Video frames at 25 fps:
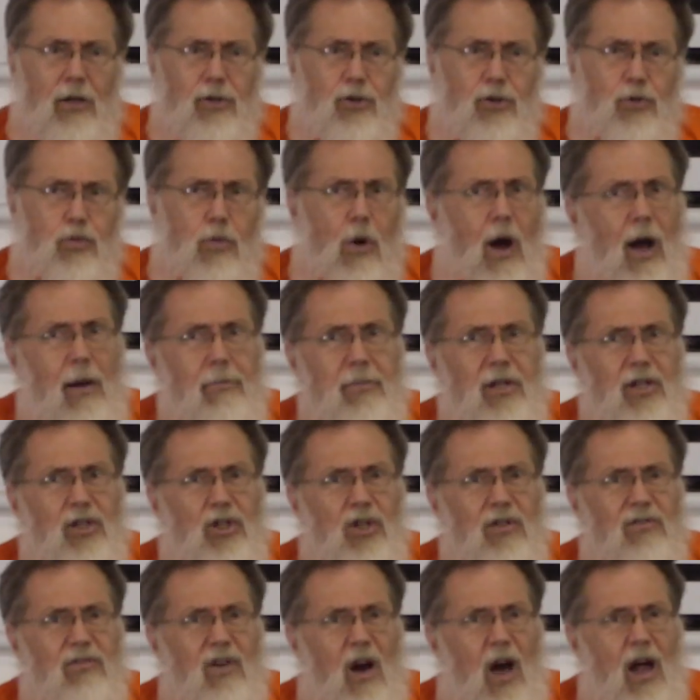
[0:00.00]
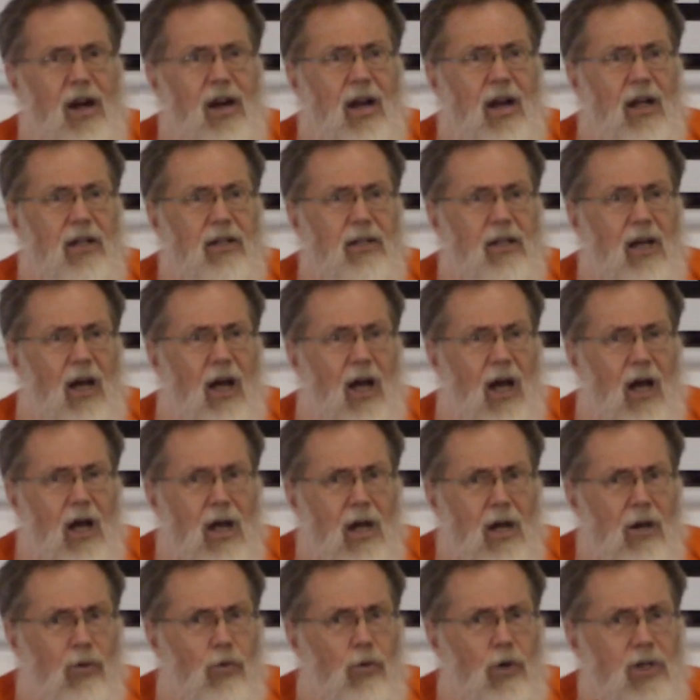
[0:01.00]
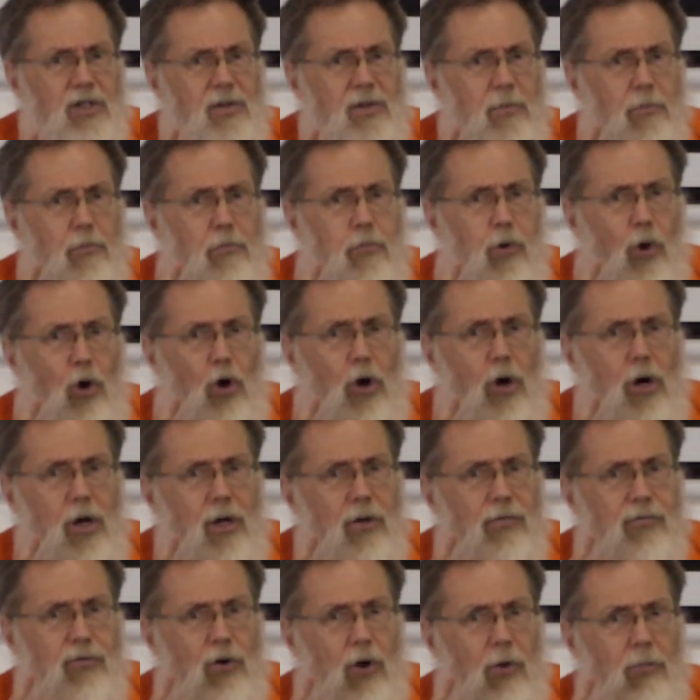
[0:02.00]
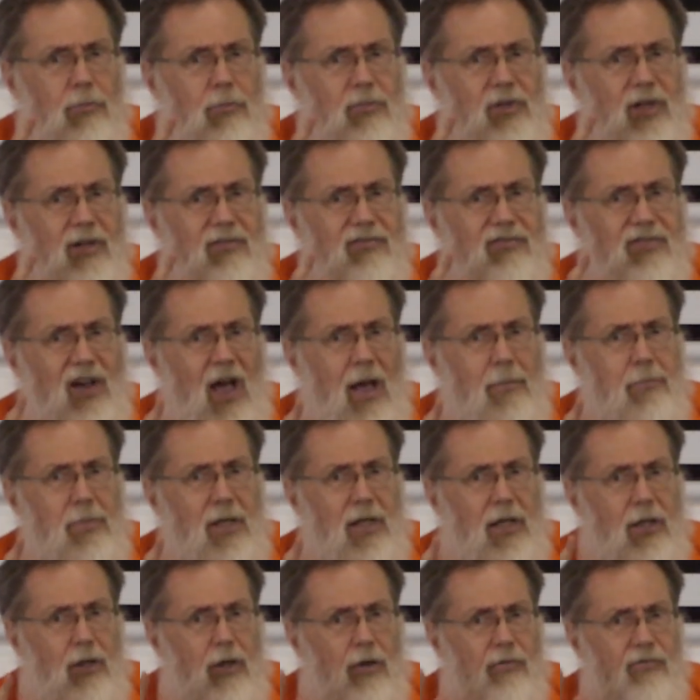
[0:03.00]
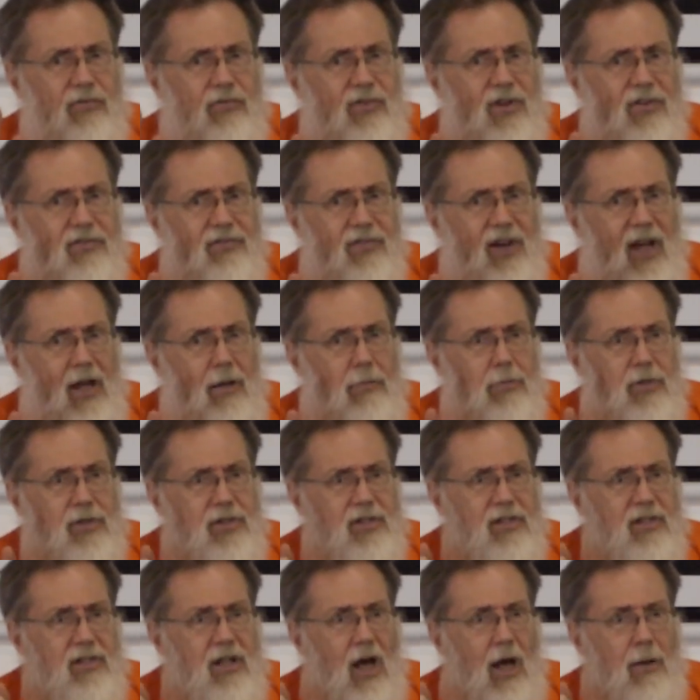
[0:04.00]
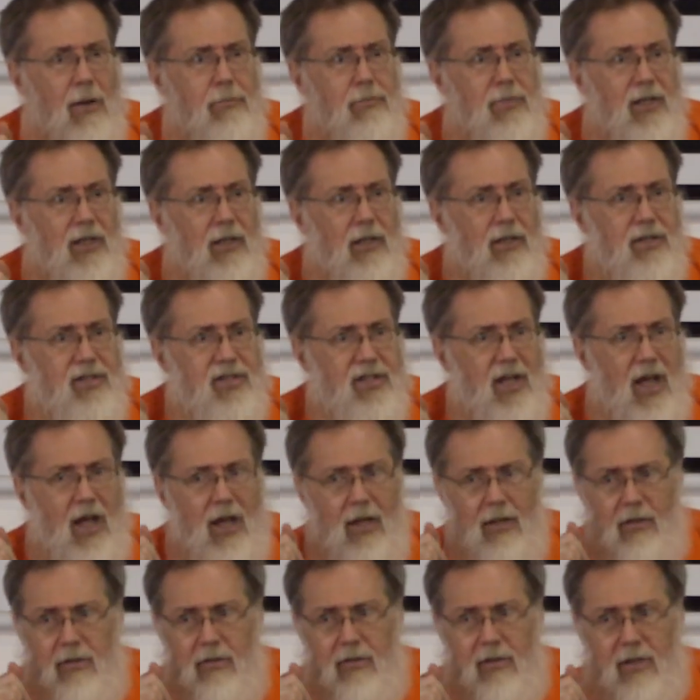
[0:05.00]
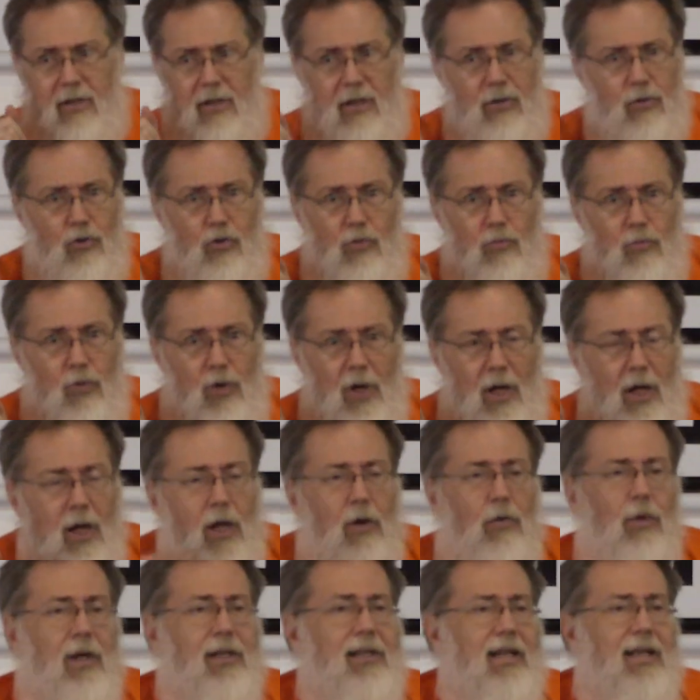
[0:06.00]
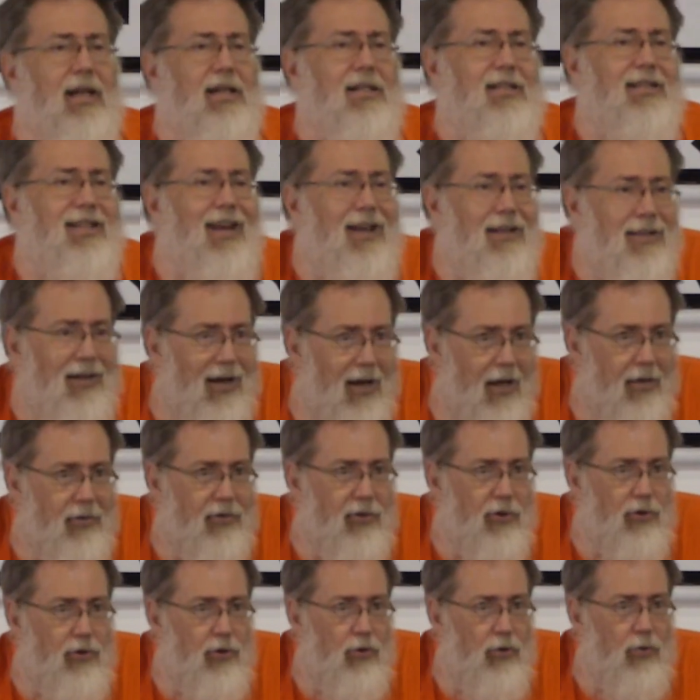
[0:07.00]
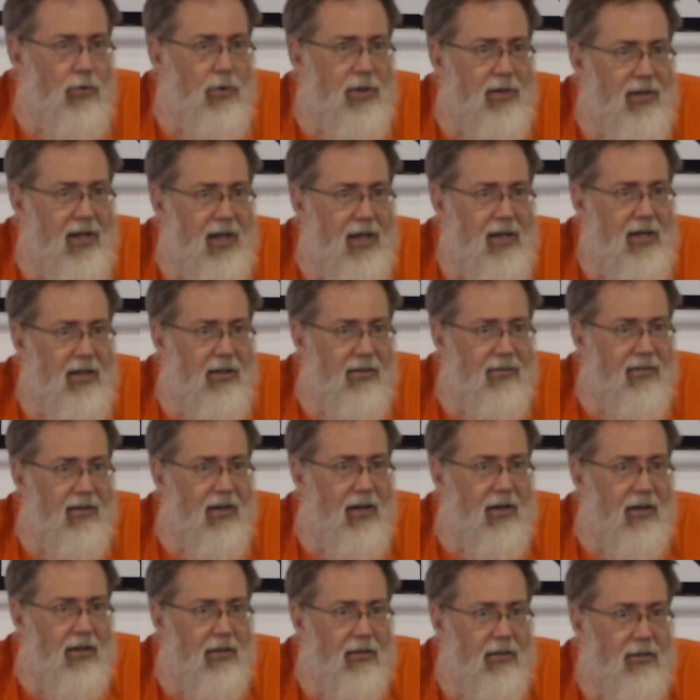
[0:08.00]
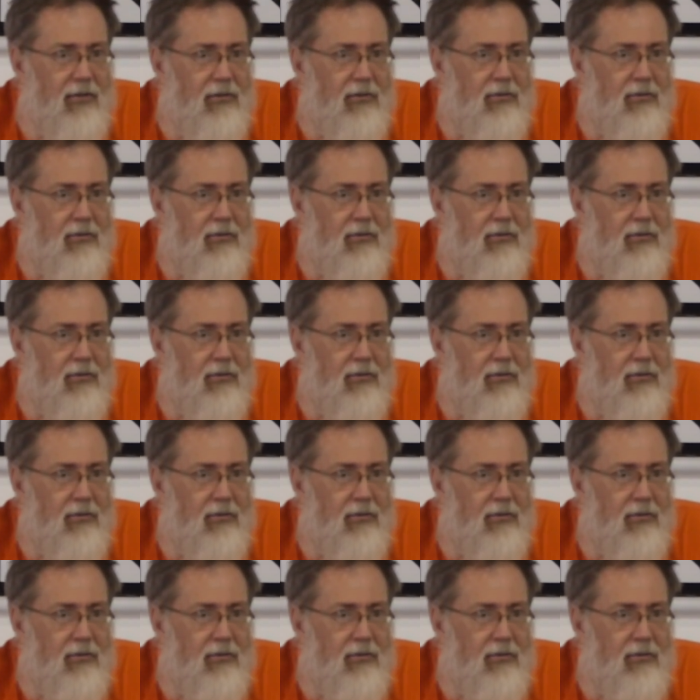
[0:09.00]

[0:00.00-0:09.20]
Swami Shivananda was born from the family of the famous Tamil saint Tirumula. What has that got to do with anything?